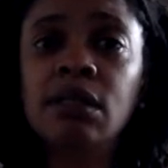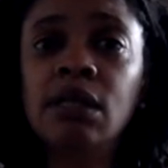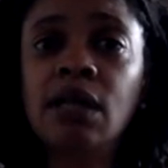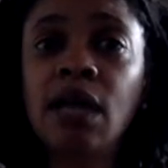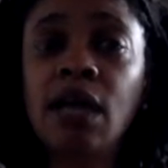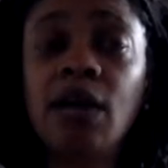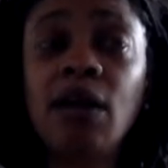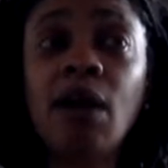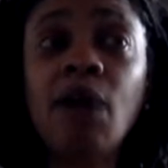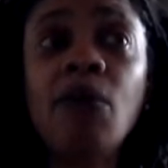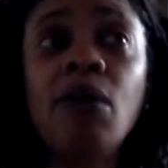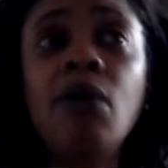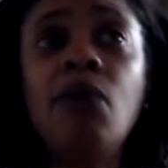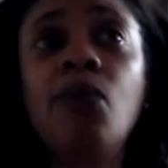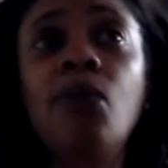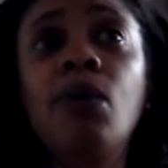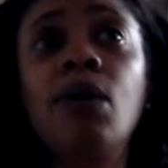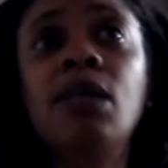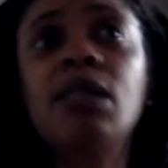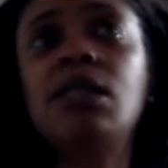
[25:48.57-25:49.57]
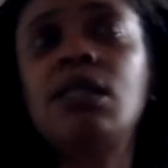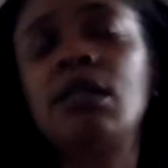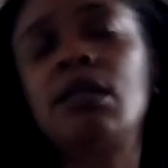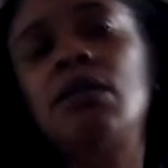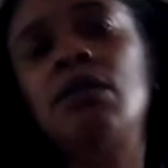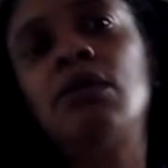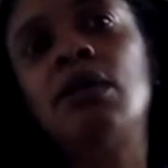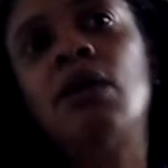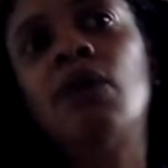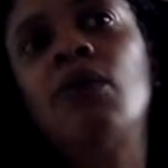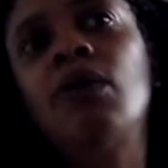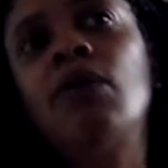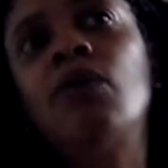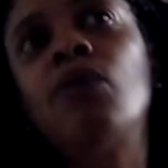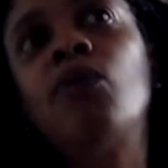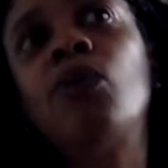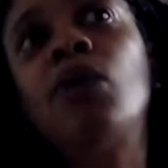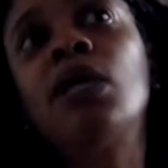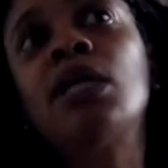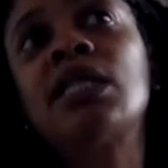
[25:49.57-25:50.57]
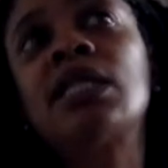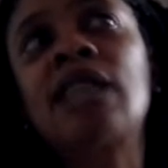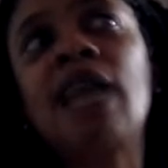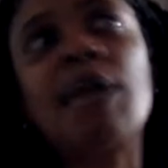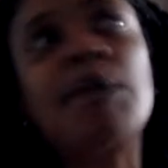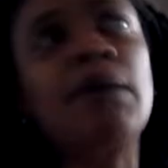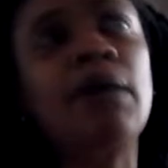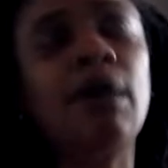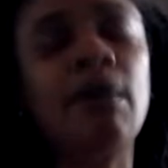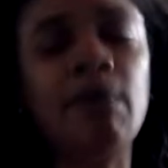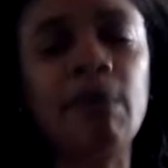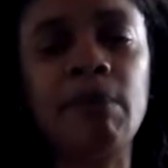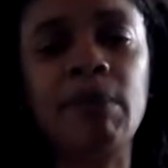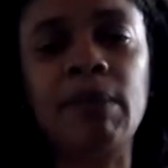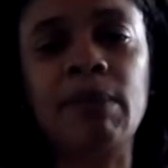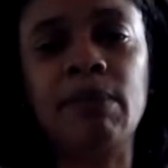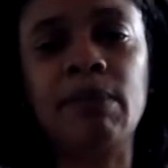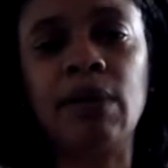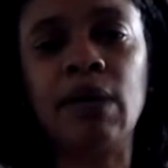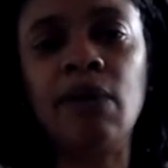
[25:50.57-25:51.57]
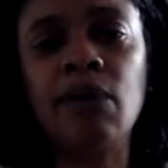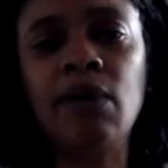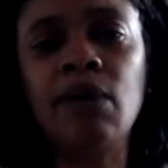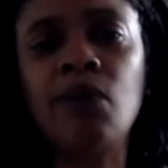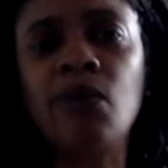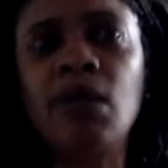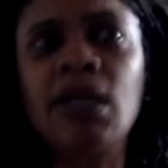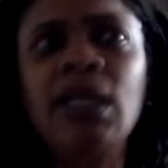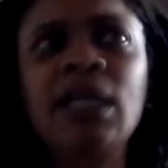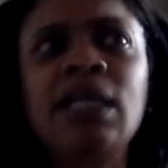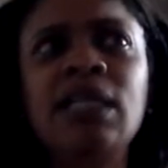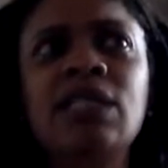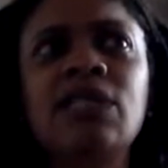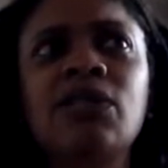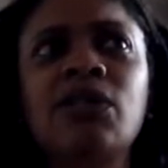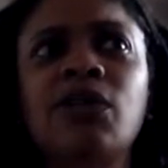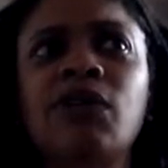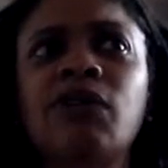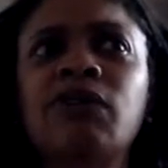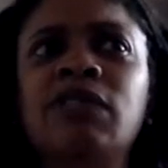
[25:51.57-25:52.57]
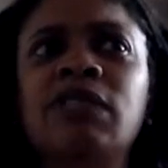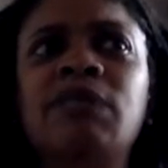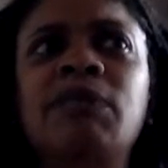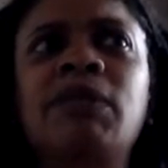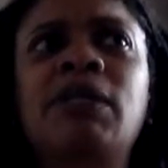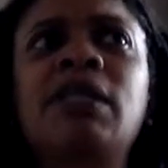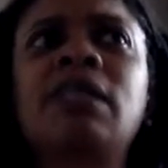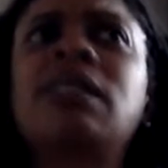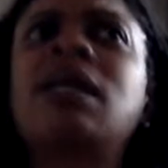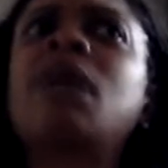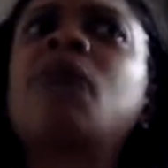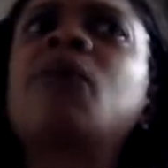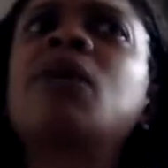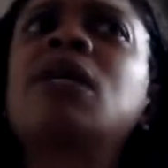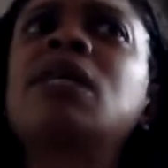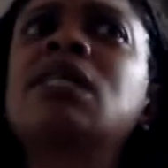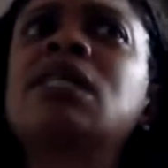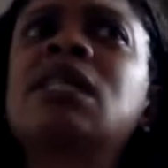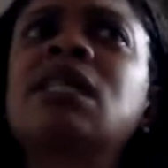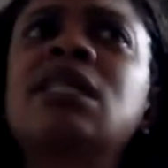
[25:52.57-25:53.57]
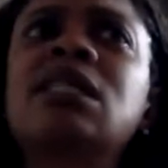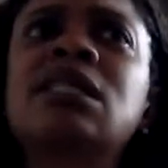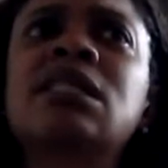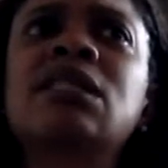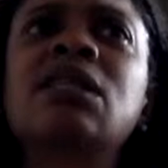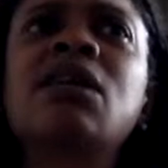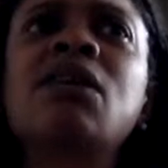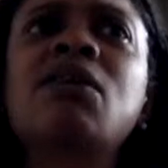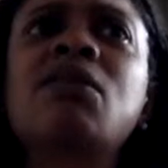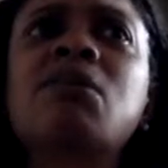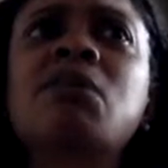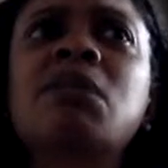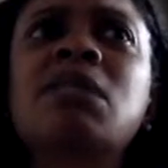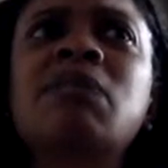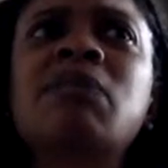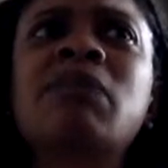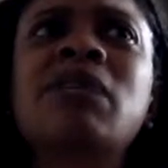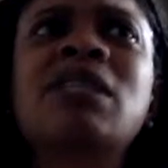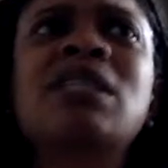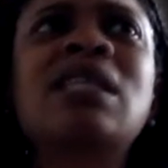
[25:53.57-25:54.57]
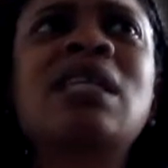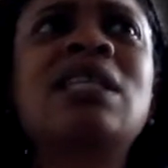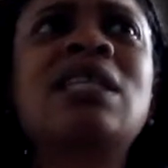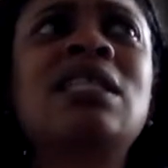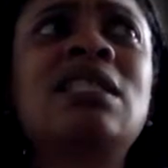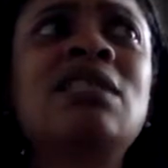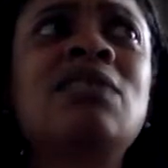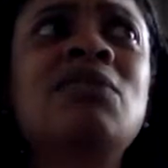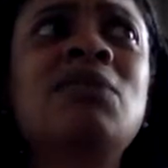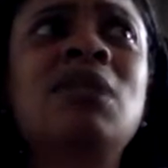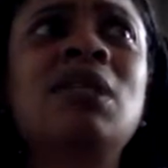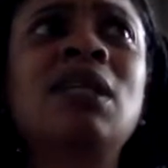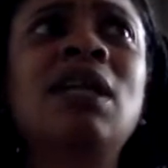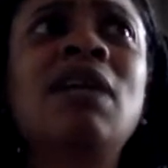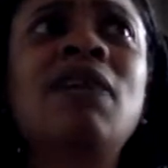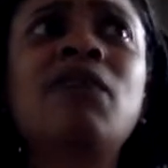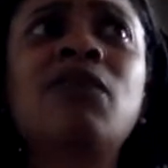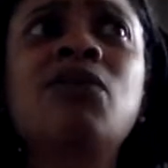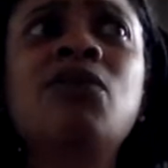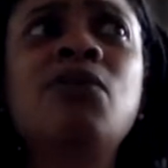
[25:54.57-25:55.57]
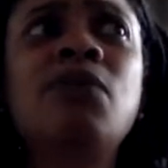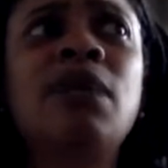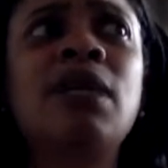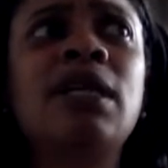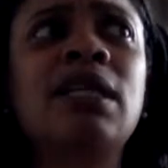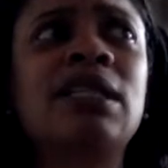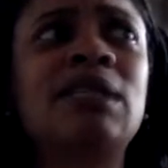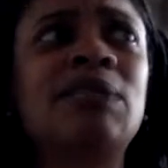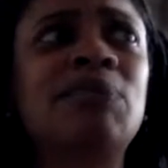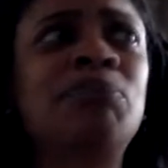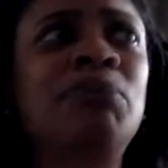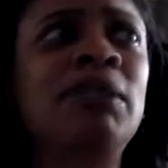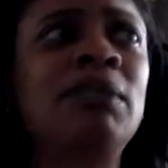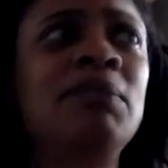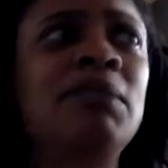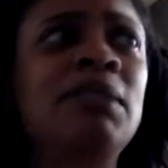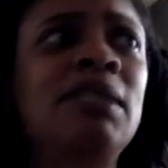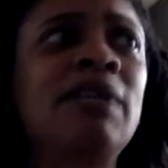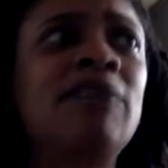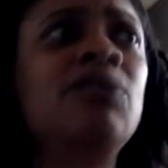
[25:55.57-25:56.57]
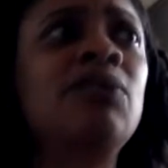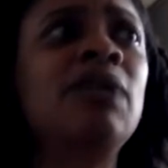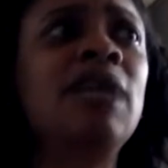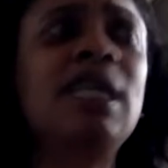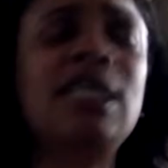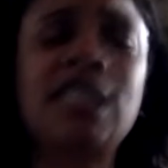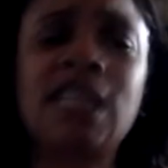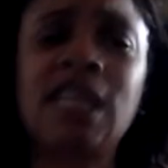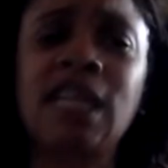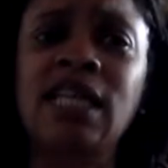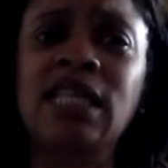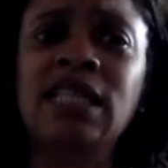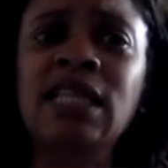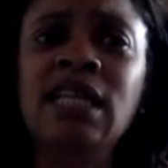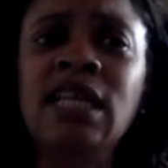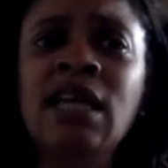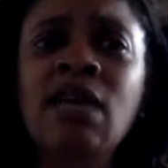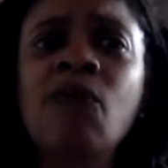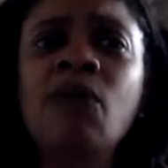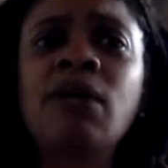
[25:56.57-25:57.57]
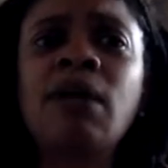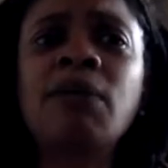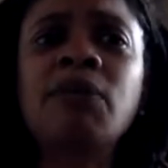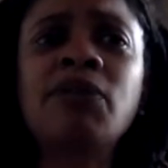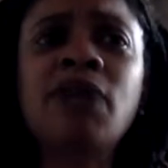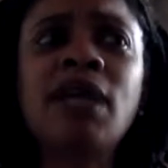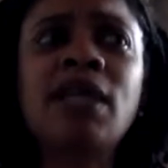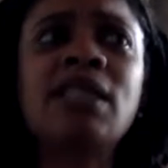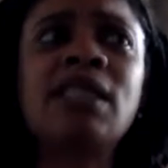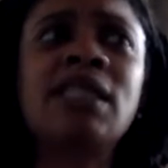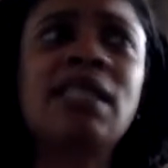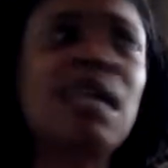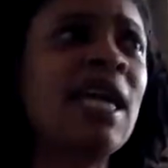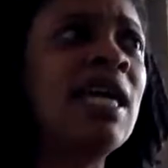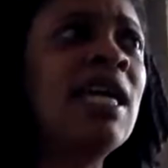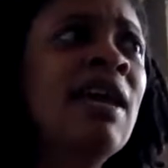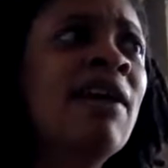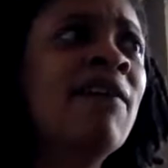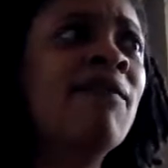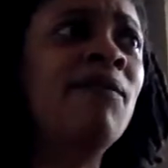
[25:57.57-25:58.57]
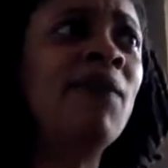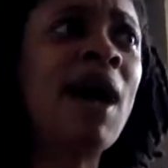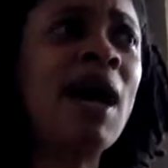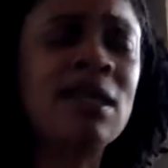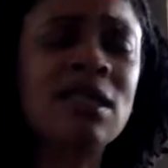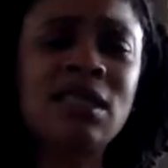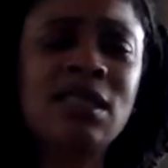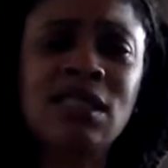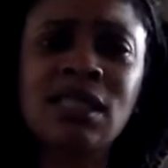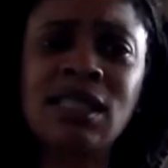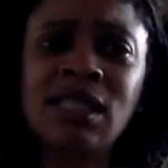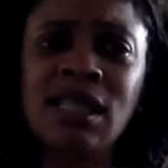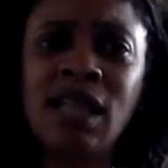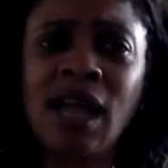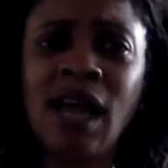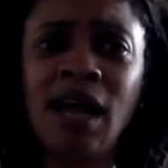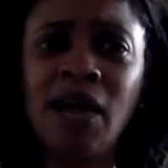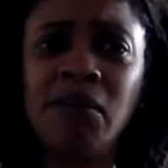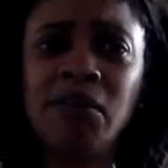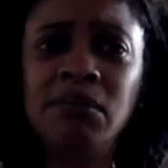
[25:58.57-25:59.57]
I wouldn't want to. I wouldn't want to stop helping people. I wouldn't want to leave this earth just because I want attention. No, it's because I genuinely love it. Who want to put themselves through that change? When I'm trying to say violence should stop.